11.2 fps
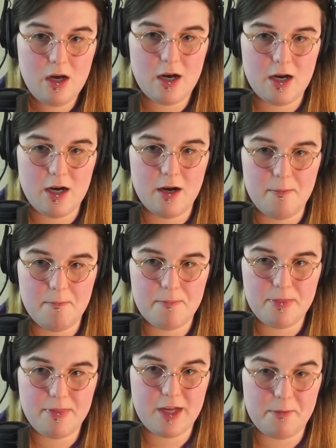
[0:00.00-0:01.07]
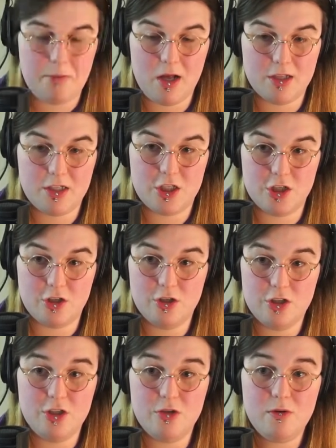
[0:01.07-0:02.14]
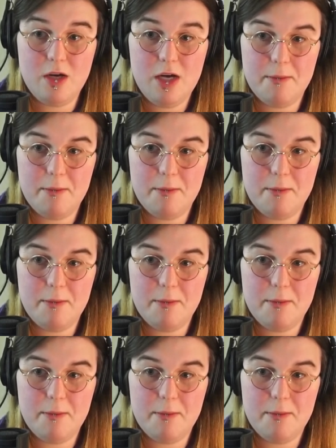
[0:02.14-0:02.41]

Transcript: um, that a politician could do,